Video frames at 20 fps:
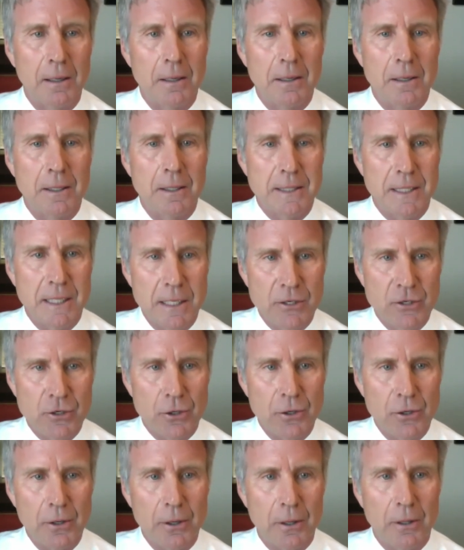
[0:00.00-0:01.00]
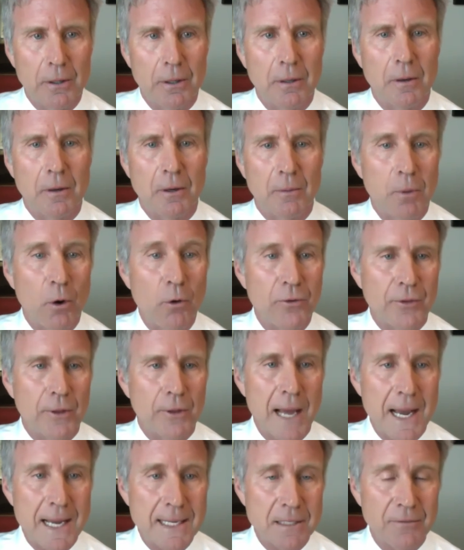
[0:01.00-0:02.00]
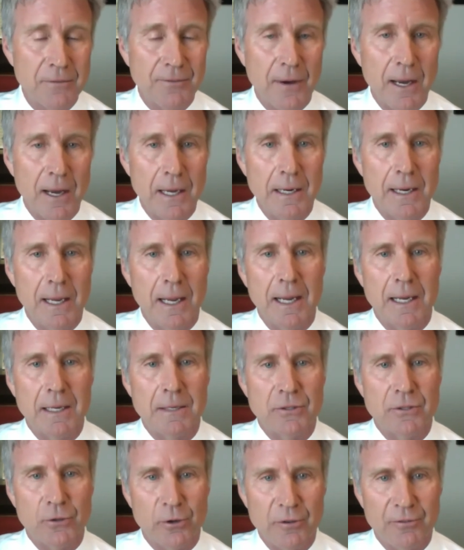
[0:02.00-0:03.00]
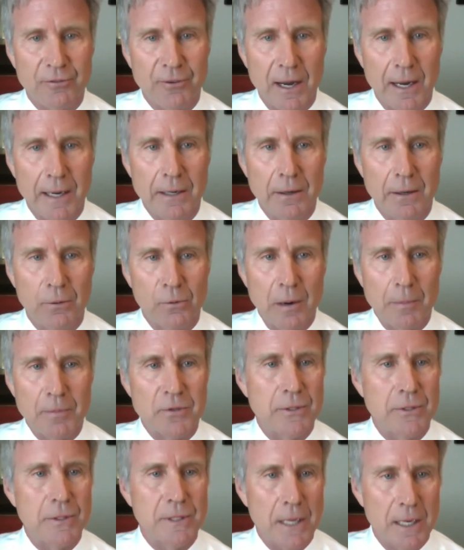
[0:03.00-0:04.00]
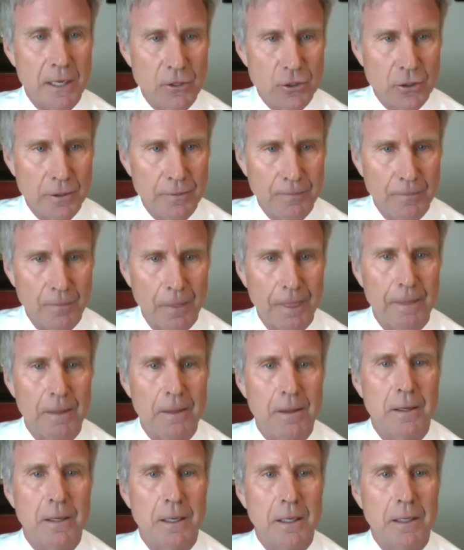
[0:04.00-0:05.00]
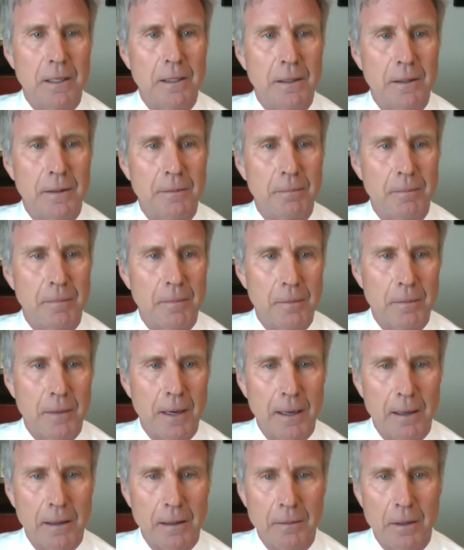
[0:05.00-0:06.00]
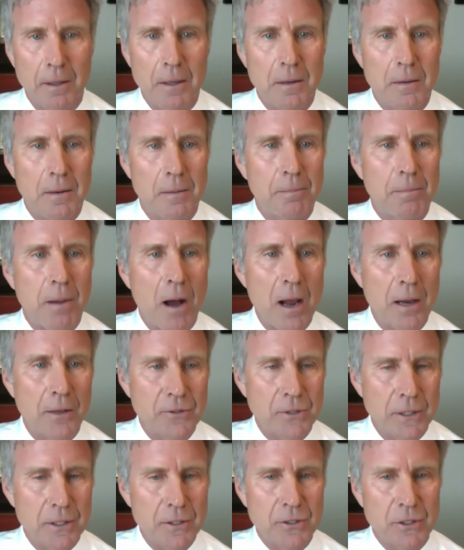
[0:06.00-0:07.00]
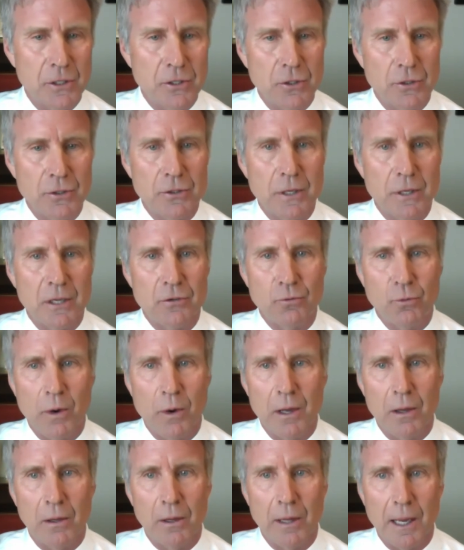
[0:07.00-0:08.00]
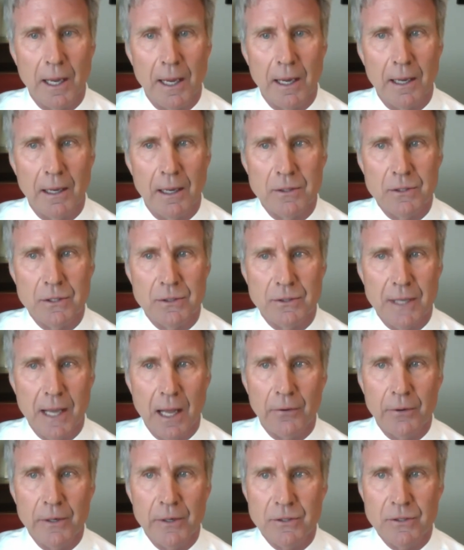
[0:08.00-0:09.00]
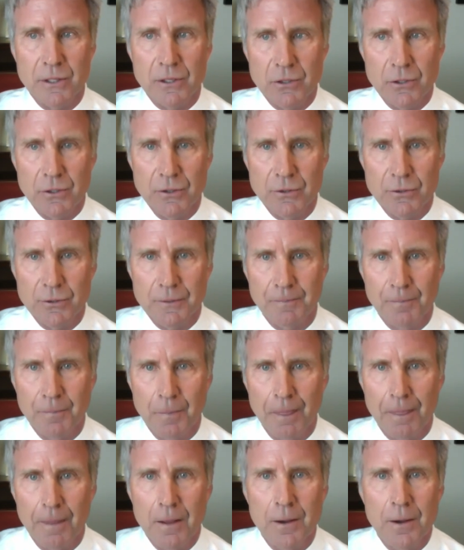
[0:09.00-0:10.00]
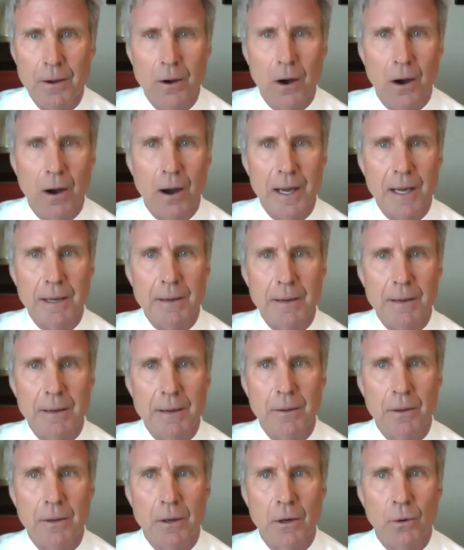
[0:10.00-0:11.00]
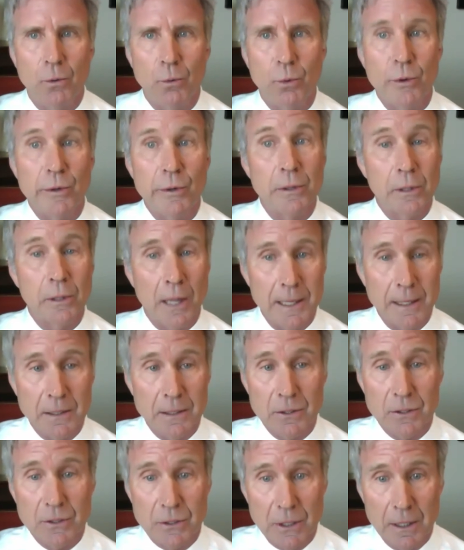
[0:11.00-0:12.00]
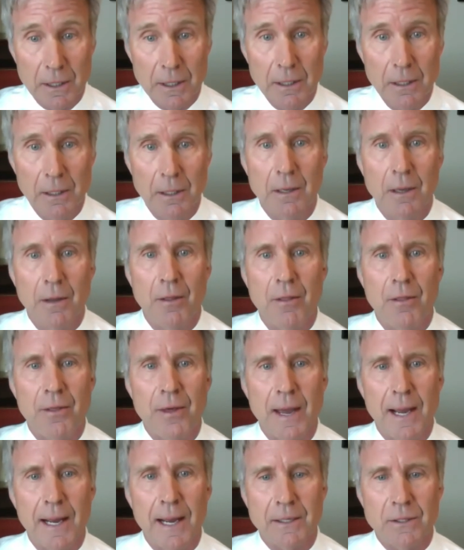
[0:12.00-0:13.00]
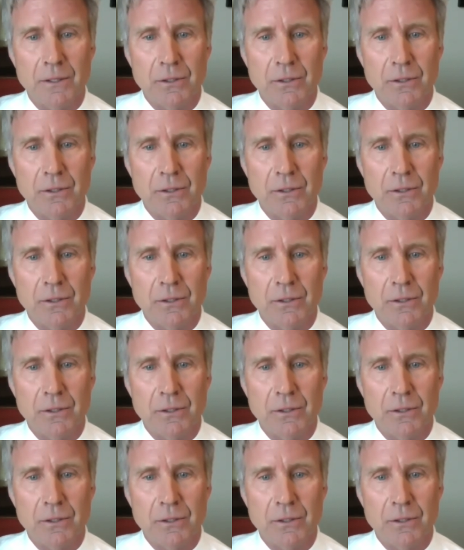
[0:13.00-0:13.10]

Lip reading: teacher, both classified and certified representation in policy decisions as well as salary decisions. I would like to see that